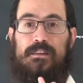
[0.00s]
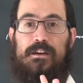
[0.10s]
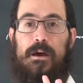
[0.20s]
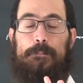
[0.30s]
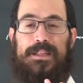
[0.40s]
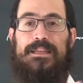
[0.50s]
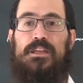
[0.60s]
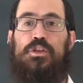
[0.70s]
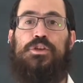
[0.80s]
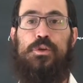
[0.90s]
complete
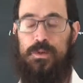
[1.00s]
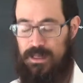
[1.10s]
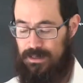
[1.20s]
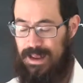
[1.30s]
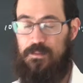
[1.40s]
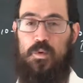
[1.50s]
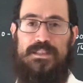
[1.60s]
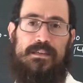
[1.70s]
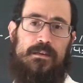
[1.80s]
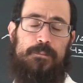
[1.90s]
unit. And
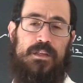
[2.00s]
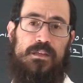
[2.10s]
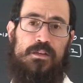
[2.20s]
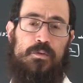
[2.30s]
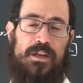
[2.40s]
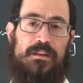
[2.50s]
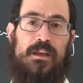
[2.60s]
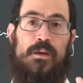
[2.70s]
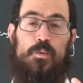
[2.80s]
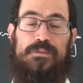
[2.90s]
what's the complete
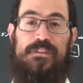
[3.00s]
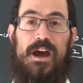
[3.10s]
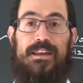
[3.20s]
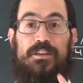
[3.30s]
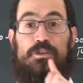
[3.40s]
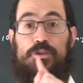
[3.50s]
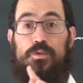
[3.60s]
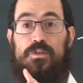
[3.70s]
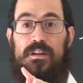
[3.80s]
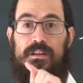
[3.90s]
unit? We've got
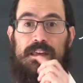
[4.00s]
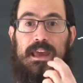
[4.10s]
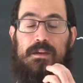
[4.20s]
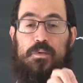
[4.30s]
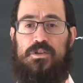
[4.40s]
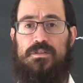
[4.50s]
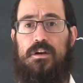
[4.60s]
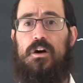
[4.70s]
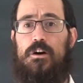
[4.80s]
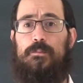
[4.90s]
Yud K, which is
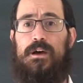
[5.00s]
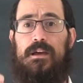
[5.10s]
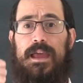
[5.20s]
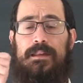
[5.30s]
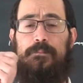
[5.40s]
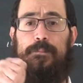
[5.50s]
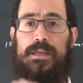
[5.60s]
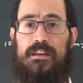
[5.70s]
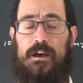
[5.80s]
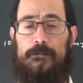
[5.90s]
Chochmah and
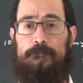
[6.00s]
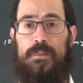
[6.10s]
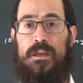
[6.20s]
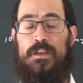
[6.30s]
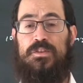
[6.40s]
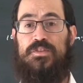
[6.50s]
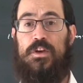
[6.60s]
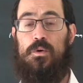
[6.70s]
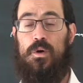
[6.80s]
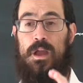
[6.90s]
Bina.
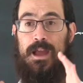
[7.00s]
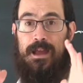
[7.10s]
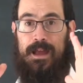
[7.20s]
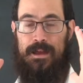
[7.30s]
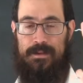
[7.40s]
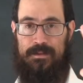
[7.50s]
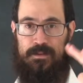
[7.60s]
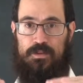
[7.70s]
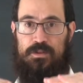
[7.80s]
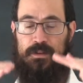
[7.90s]
So
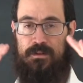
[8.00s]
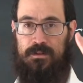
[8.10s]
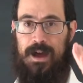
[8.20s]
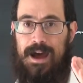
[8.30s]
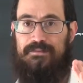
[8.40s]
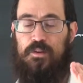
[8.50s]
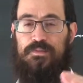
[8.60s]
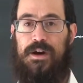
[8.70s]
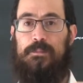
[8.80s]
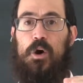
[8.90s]

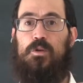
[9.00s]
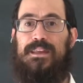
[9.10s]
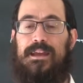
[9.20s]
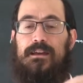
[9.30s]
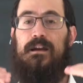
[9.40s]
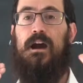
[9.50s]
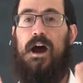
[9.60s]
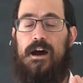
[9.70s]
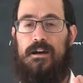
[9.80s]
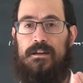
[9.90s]
Avovam
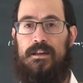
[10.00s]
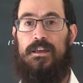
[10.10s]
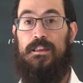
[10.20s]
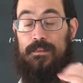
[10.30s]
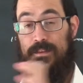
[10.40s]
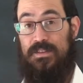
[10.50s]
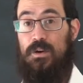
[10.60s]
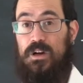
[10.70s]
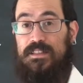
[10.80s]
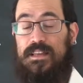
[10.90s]
odeka, the
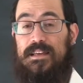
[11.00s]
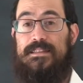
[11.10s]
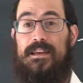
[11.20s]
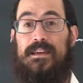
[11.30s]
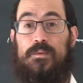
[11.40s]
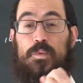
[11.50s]
Zohar says,